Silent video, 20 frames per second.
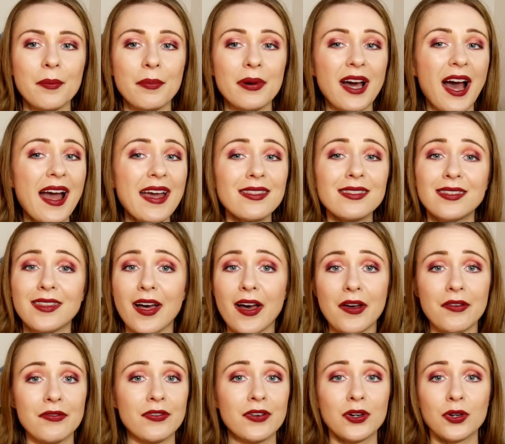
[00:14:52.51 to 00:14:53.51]
but I
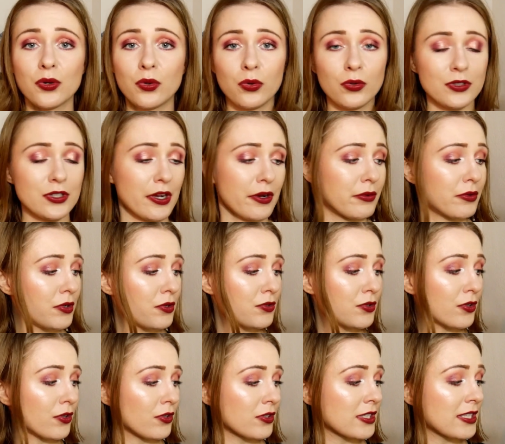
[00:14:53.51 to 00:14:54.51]
love cool tone
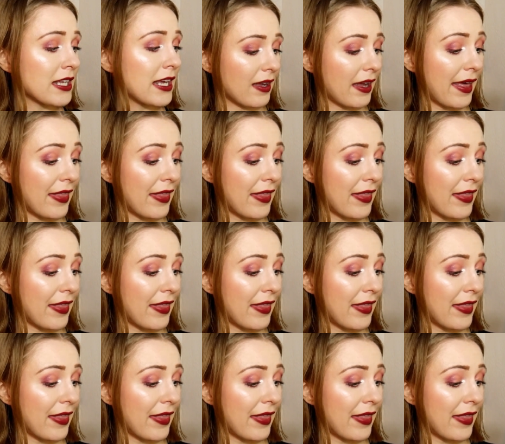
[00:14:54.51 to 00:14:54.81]
neutrals,